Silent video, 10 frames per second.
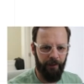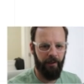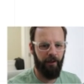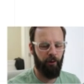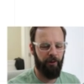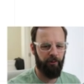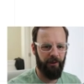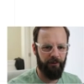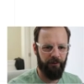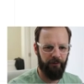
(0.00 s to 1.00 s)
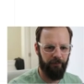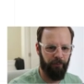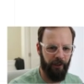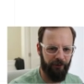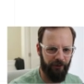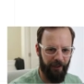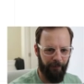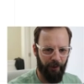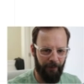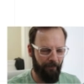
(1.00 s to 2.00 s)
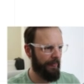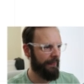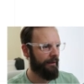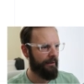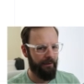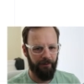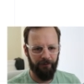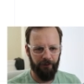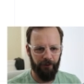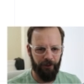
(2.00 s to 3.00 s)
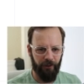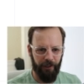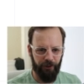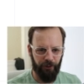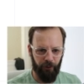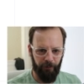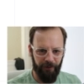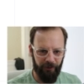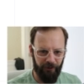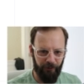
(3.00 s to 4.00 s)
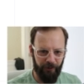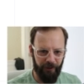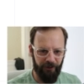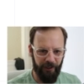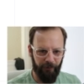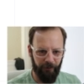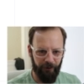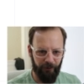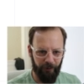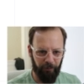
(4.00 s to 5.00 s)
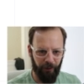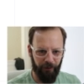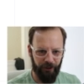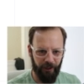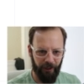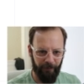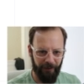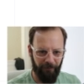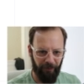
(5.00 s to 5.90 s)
I hope I pronounced your name right. Gonna try to troll me, says he was gonna secretly do a purge on me.